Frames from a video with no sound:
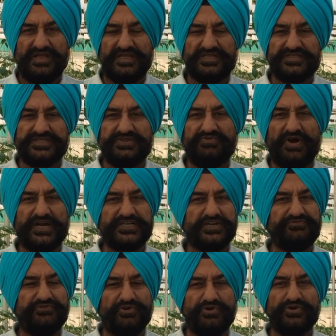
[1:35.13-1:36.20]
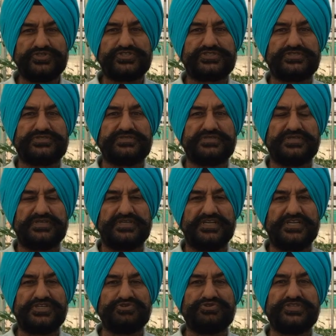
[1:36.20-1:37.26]
The water flows
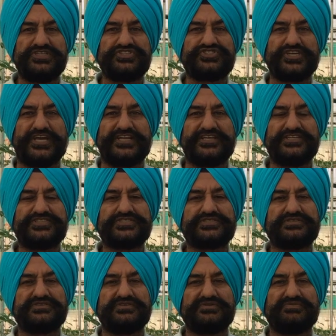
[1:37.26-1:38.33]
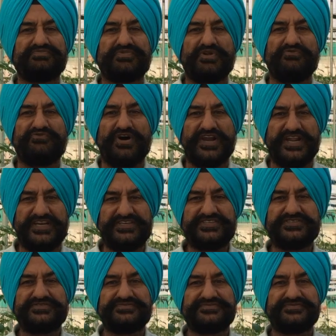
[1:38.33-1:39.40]
into these channels from one end
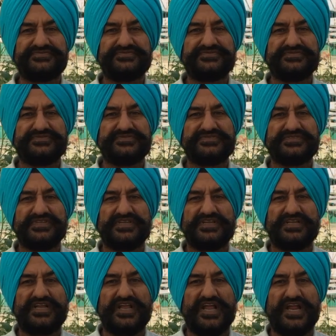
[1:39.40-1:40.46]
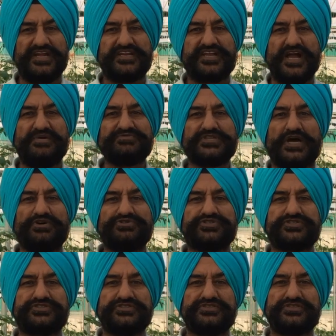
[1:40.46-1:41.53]
and comes out
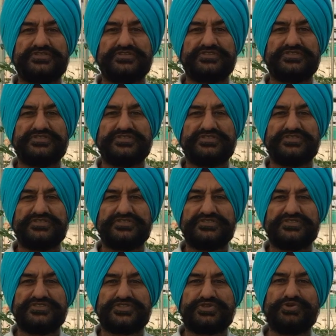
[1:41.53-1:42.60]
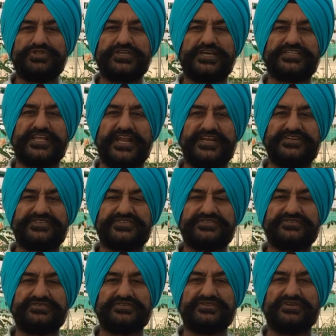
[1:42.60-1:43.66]
through the other end,
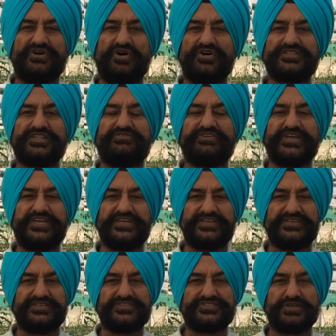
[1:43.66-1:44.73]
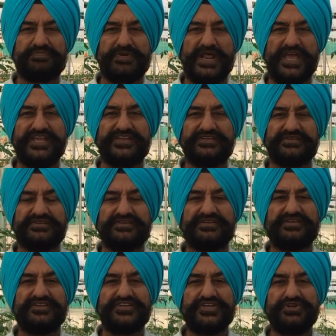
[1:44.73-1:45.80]
on the way supplying
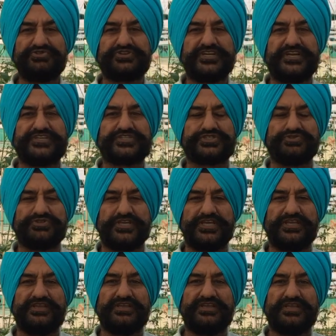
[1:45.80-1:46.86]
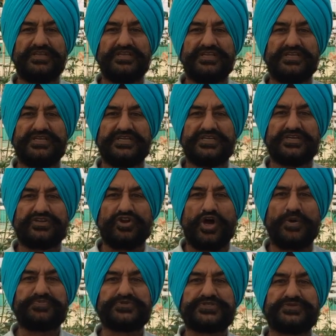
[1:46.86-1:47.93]
nutrients to the
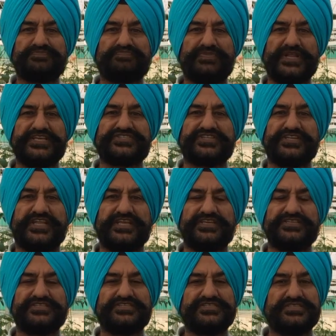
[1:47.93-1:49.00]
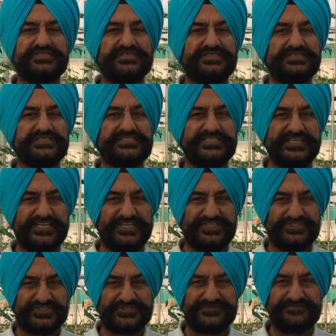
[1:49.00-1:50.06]
crops placed in a series.